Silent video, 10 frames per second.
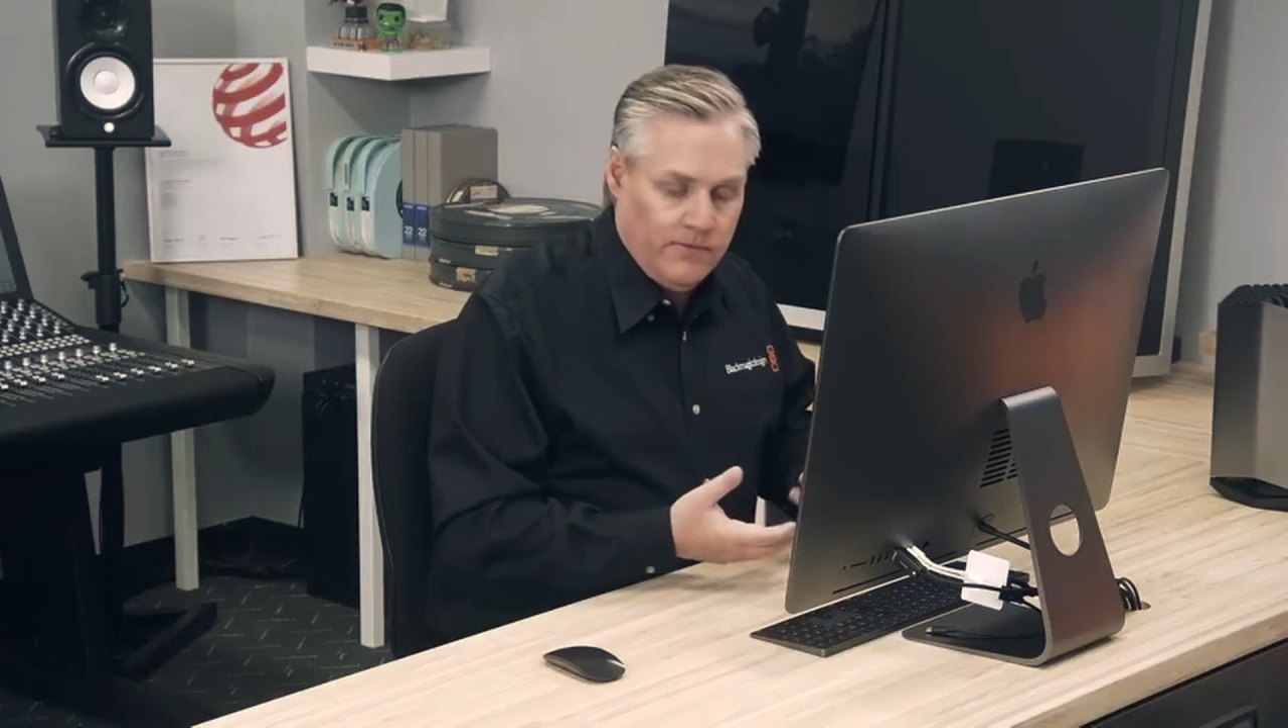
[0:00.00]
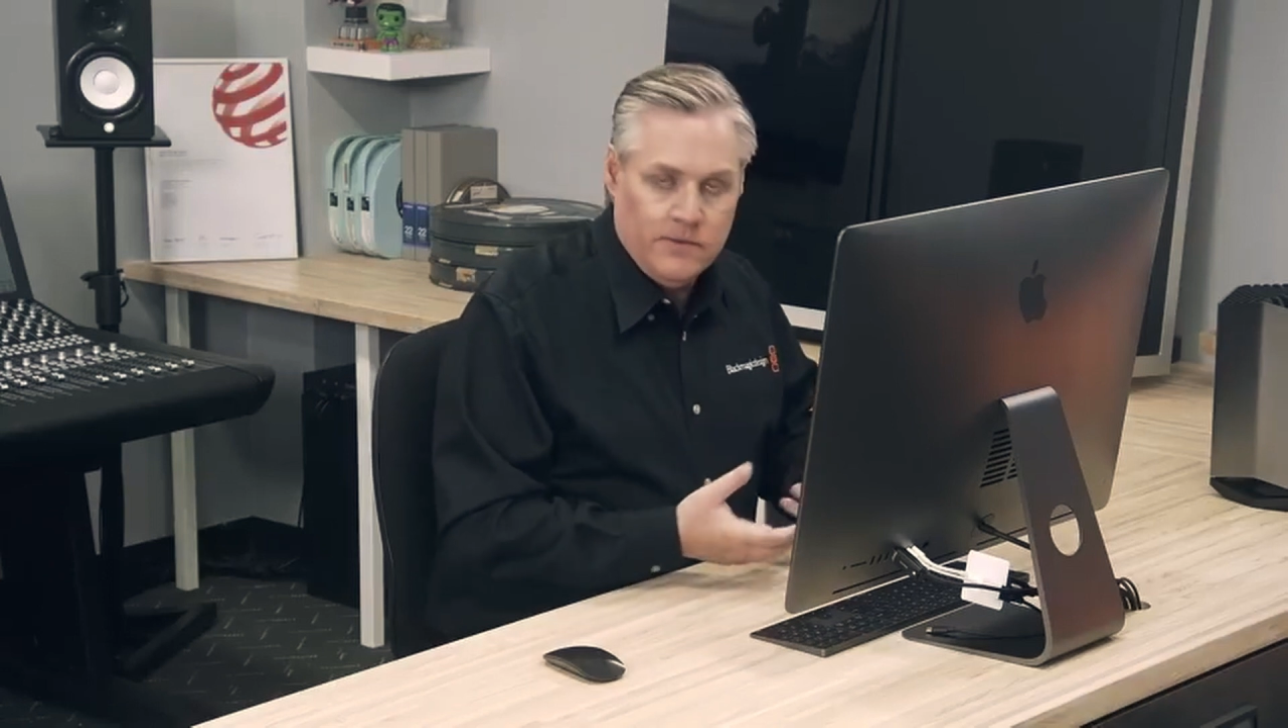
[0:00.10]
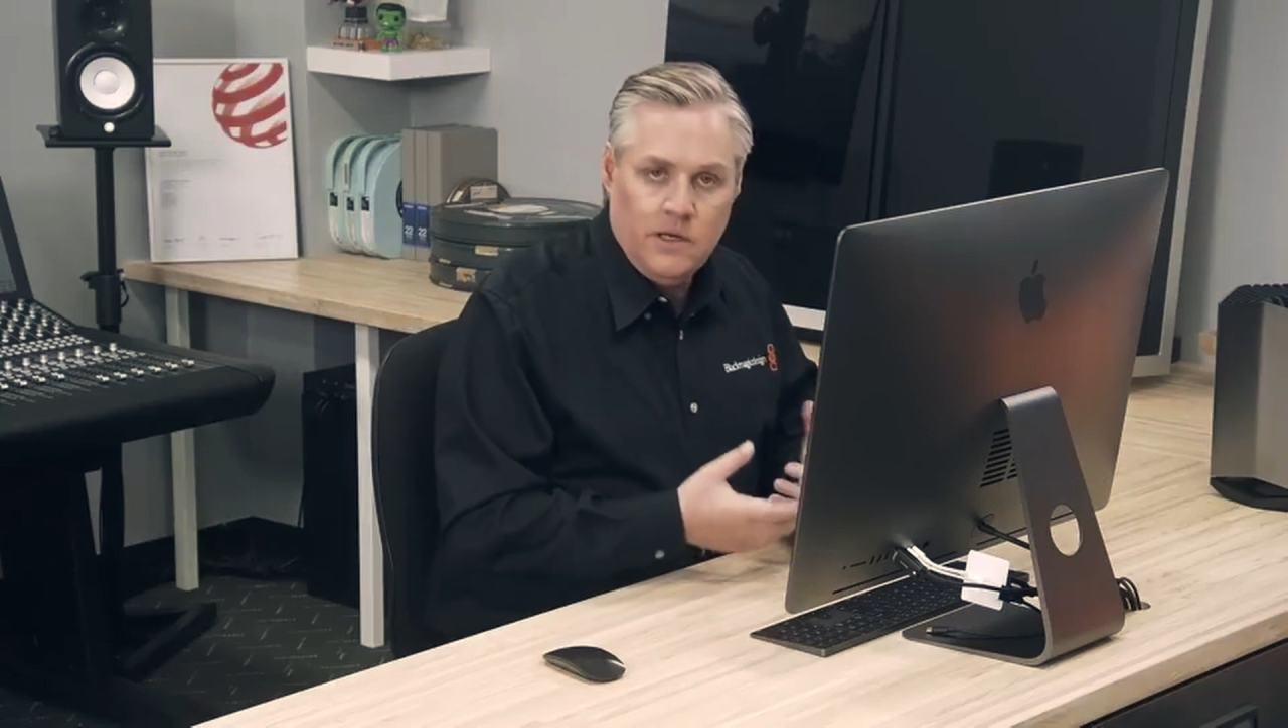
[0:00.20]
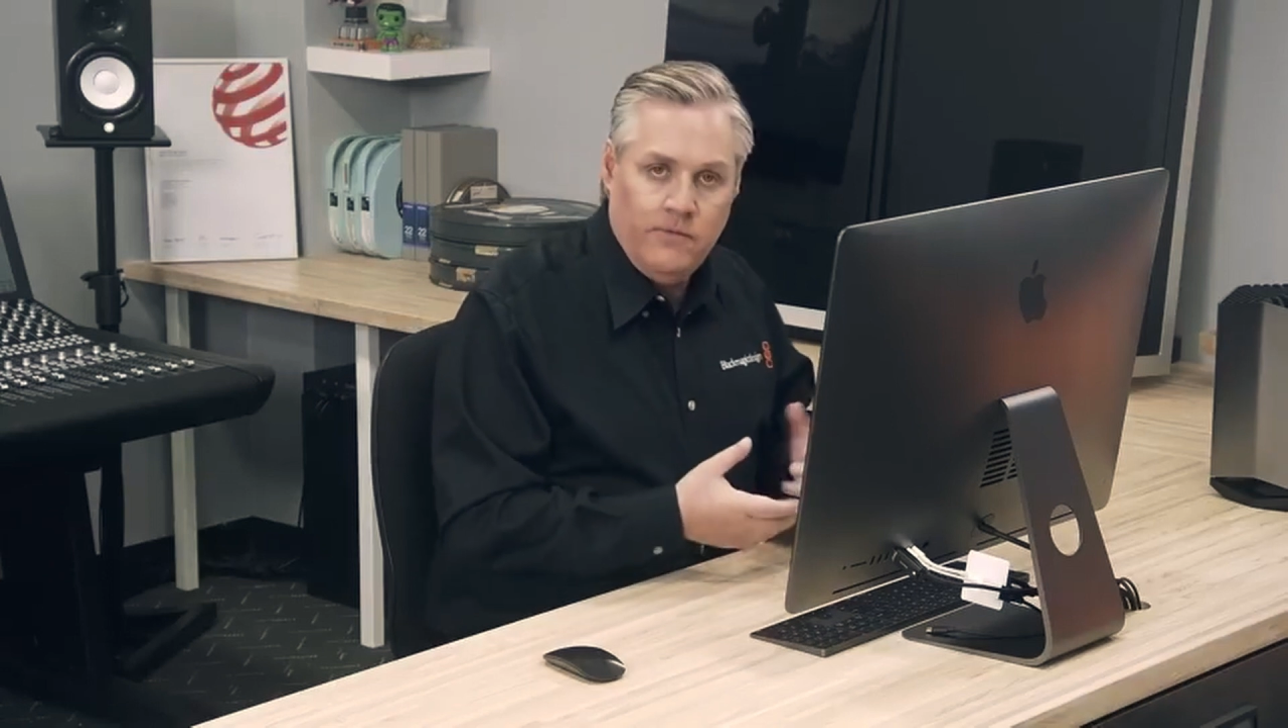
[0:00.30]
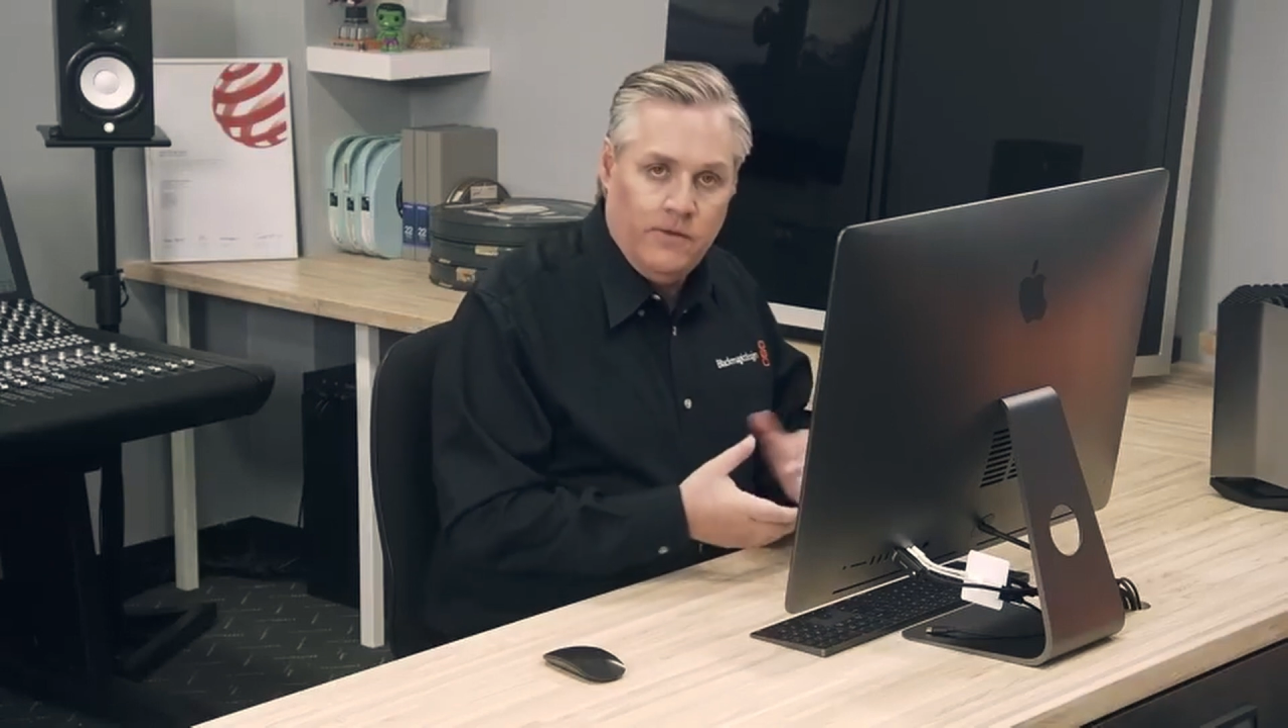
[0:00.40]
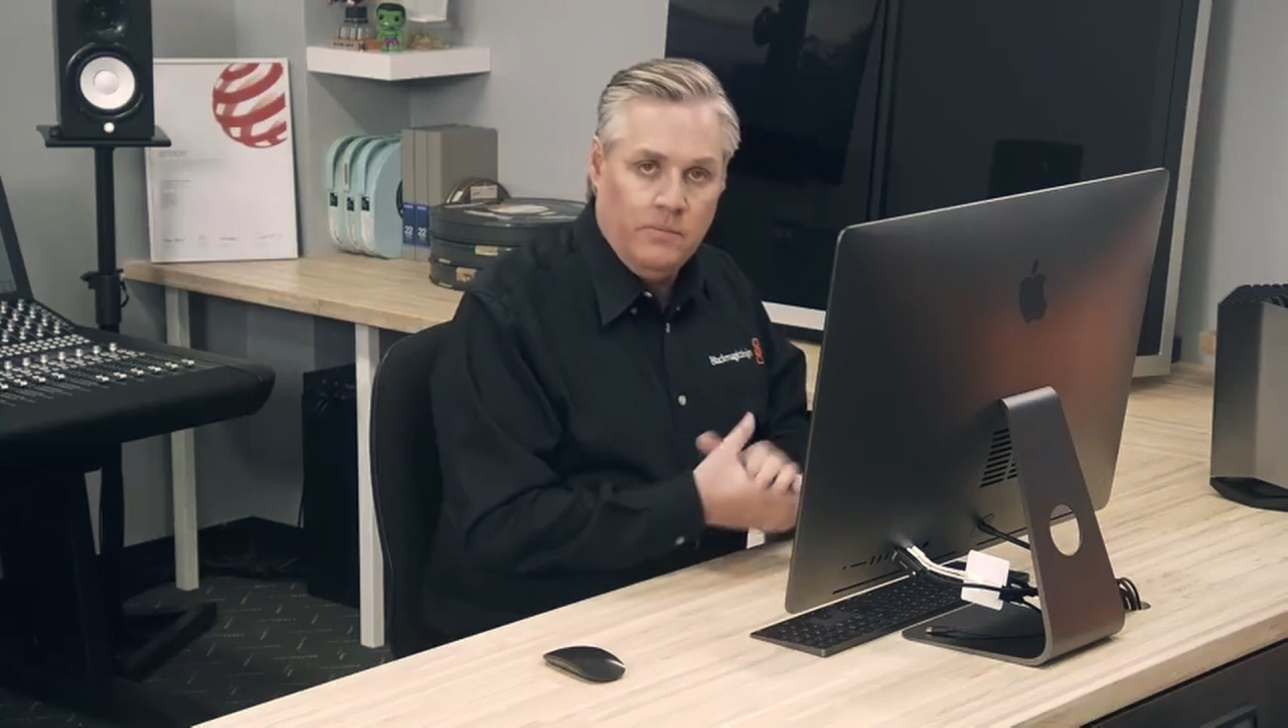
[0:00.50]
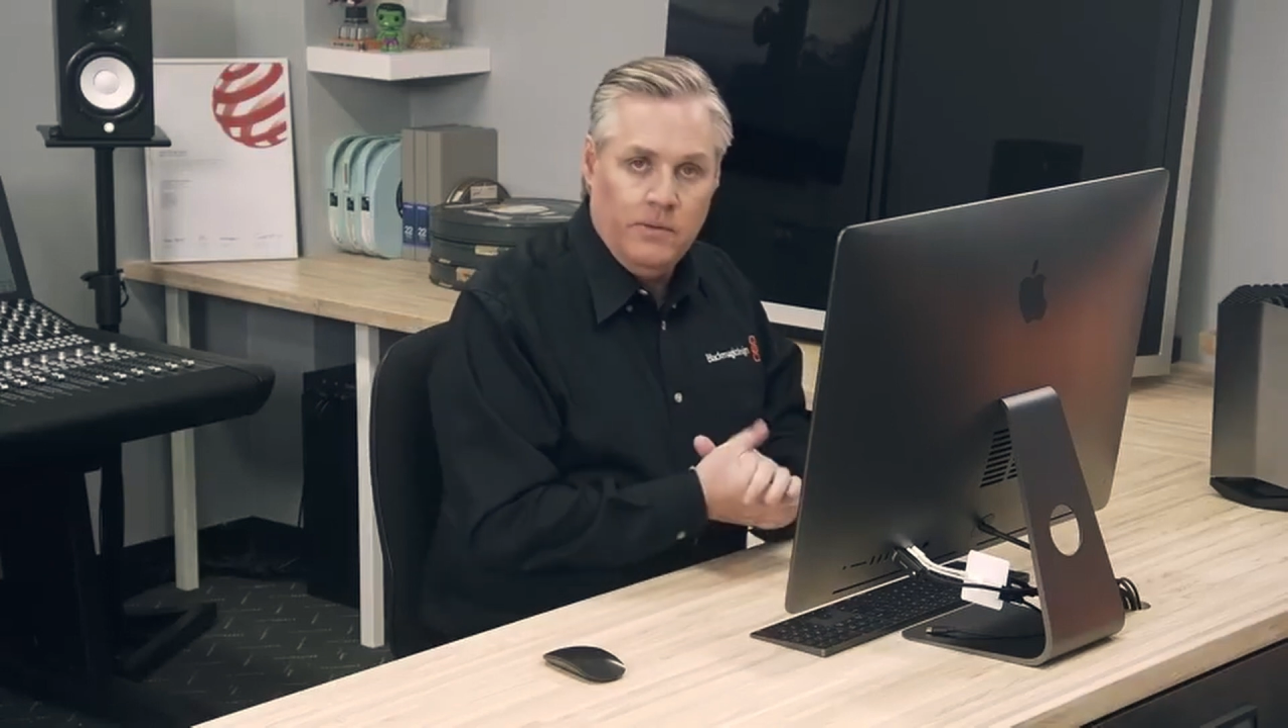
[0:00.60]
for itself a little